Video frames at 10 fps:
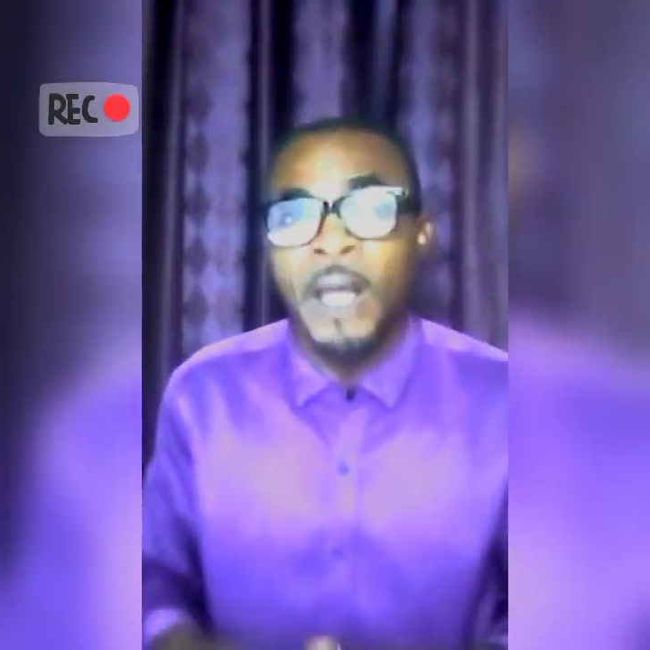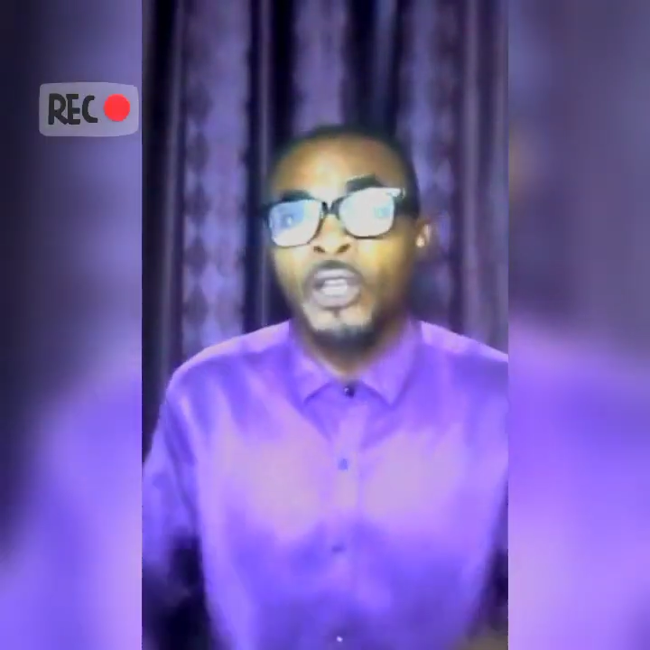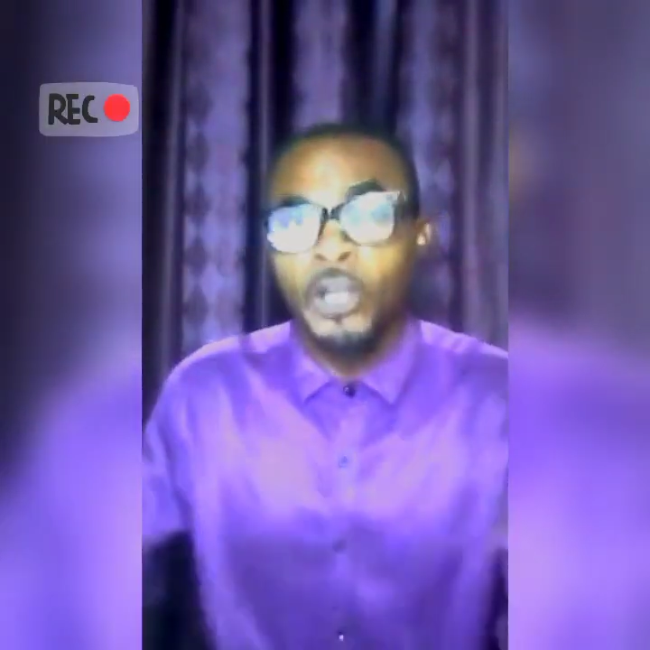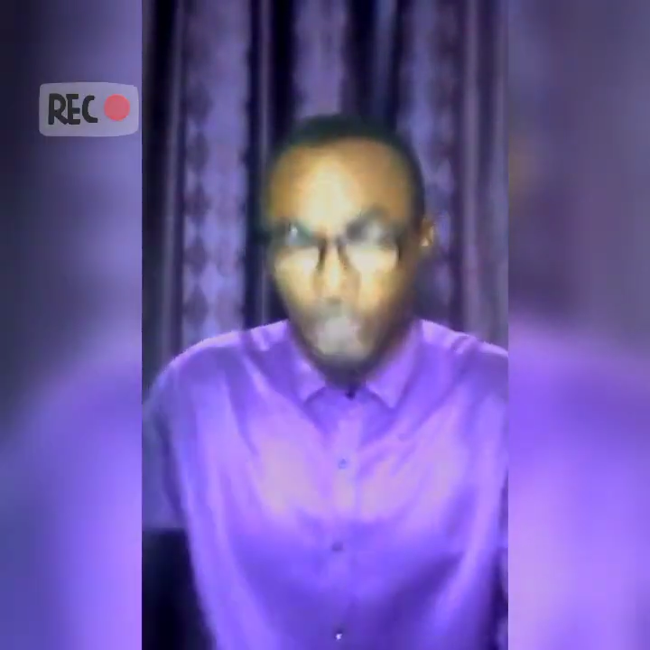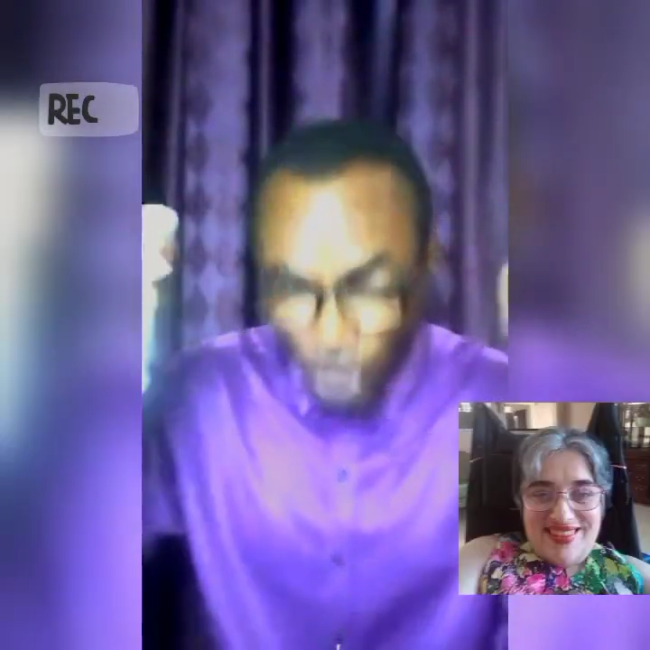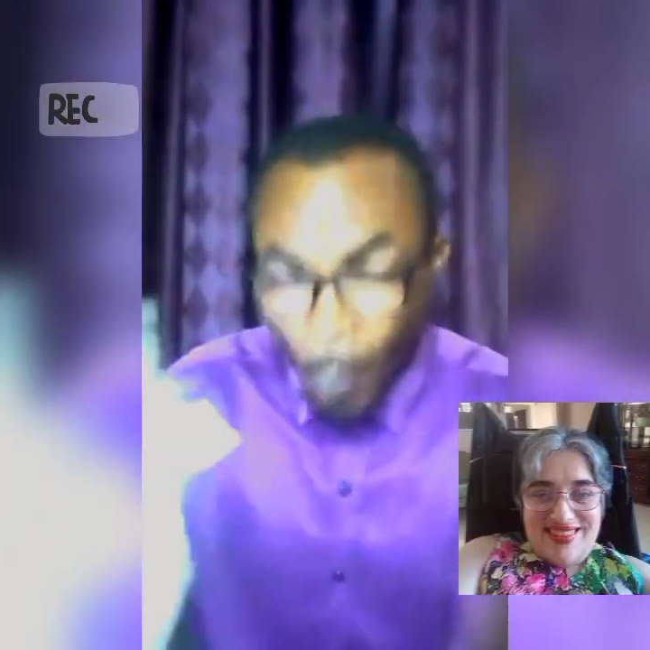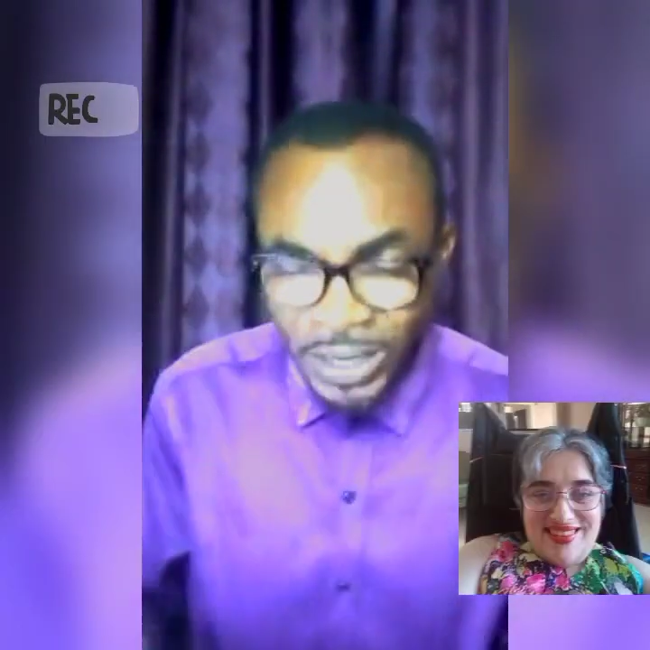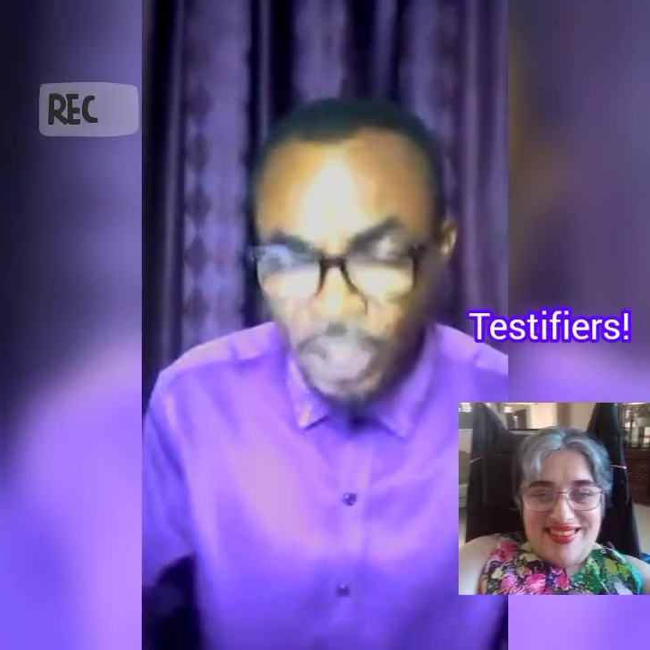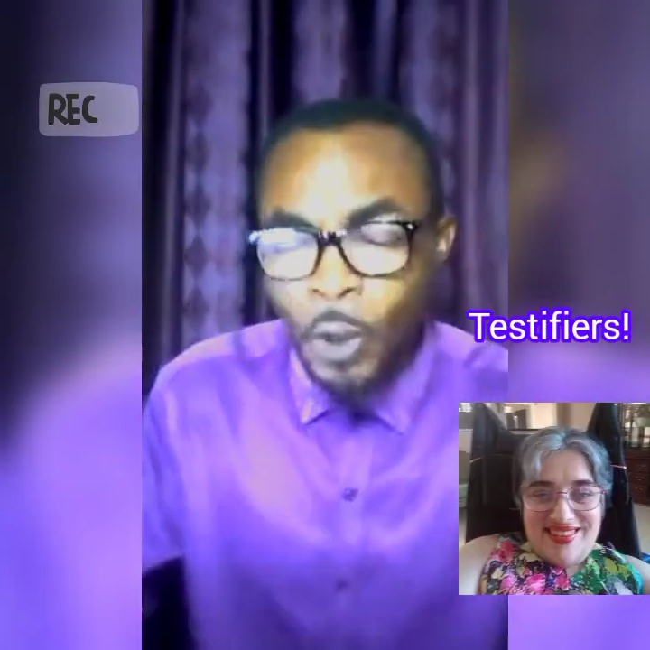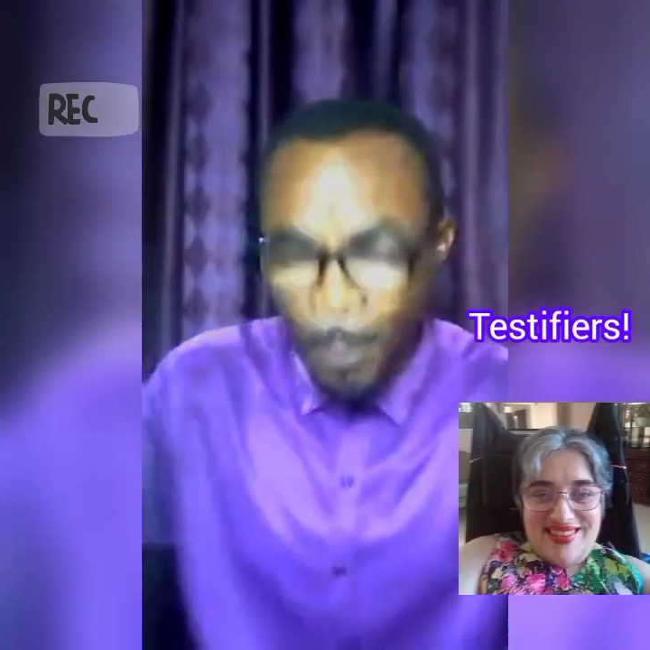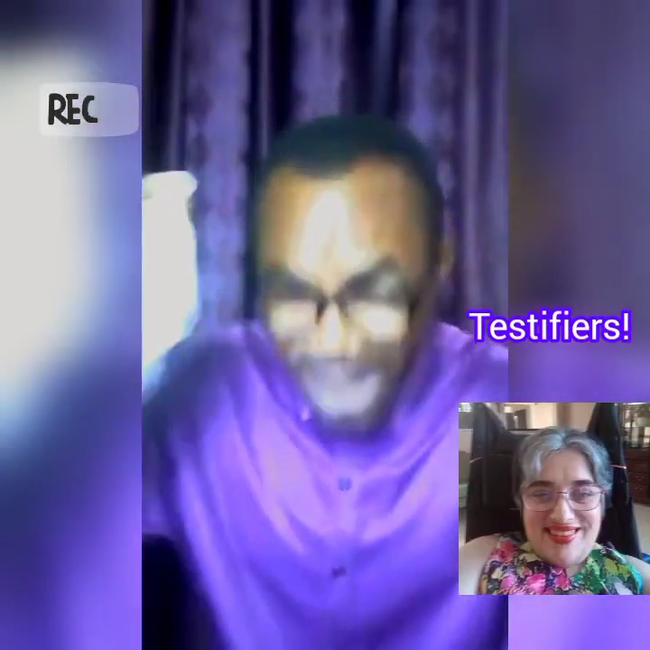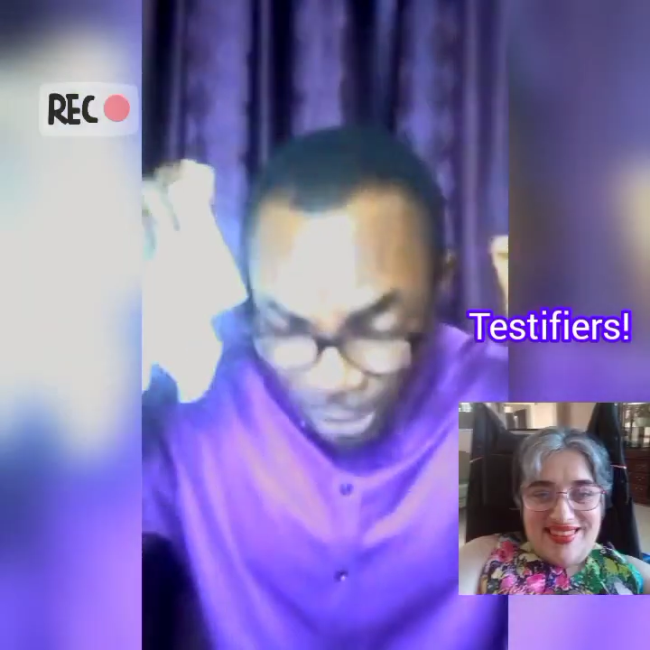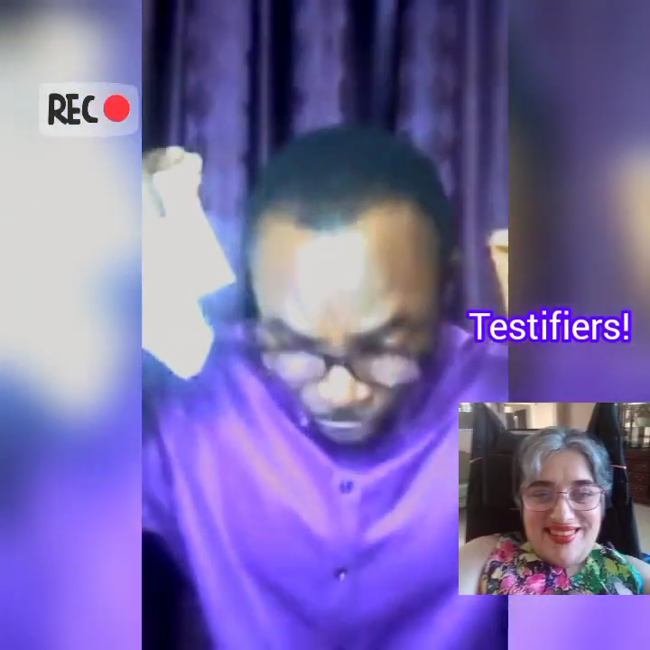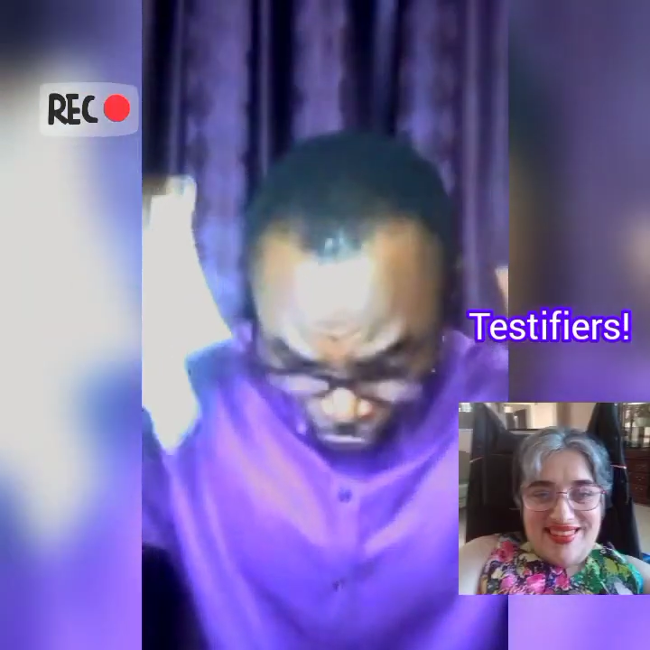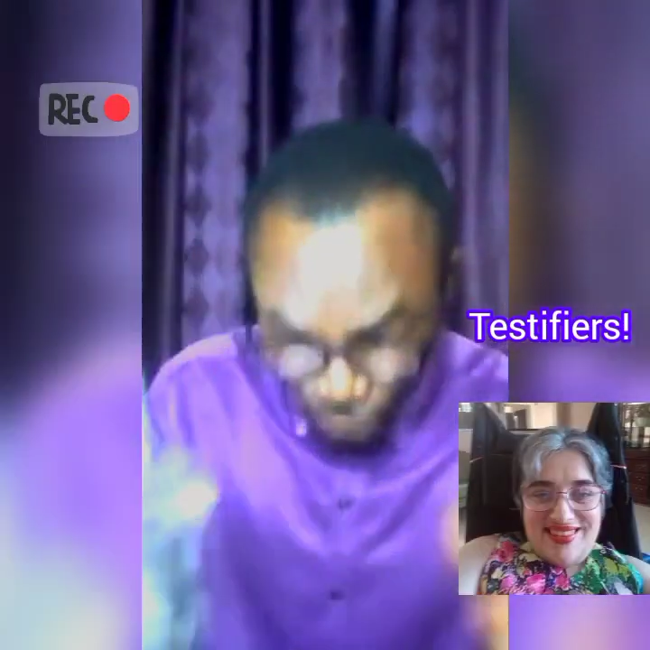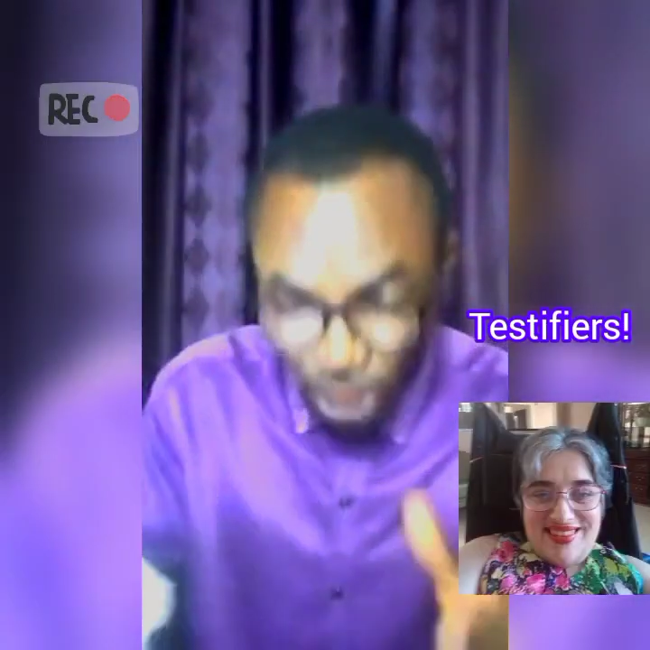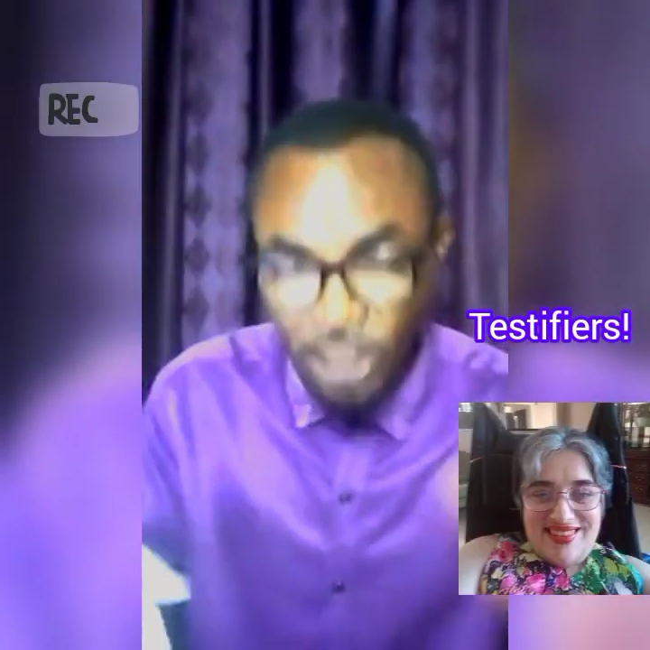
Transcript: you sow a seed, you plant your seed on